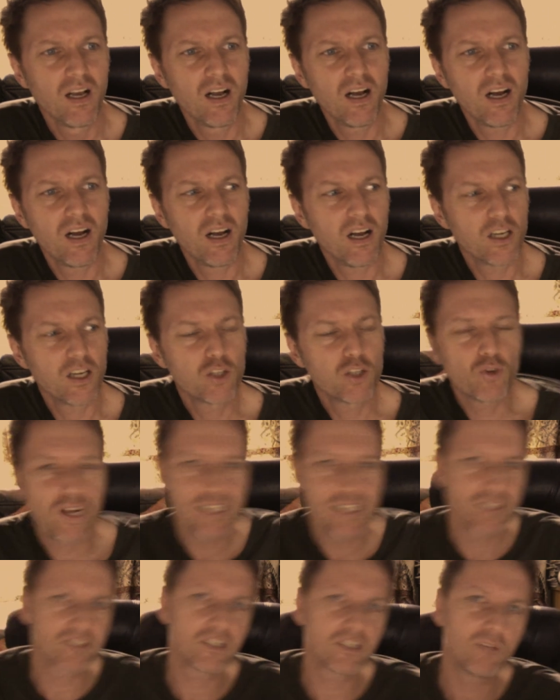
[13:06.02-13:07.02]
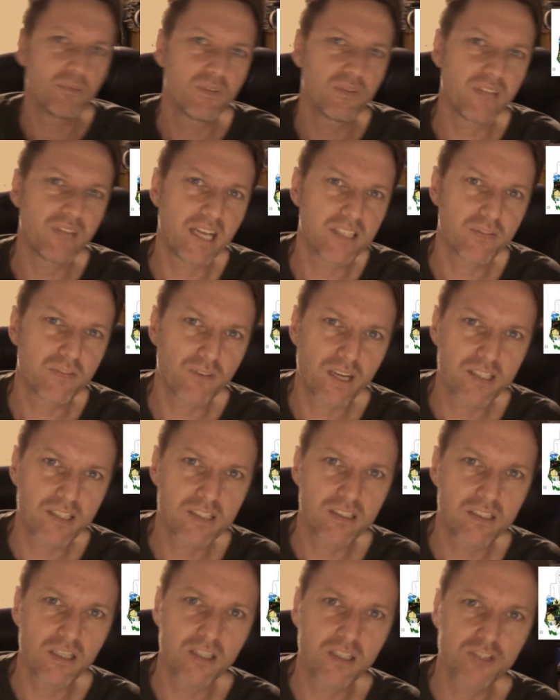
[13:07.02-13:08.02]
A great example of that is Frank
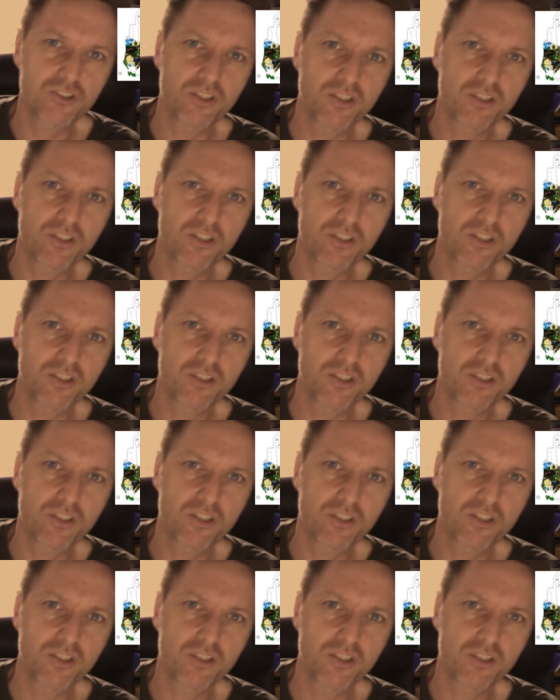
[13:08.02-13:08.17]
Sinatra.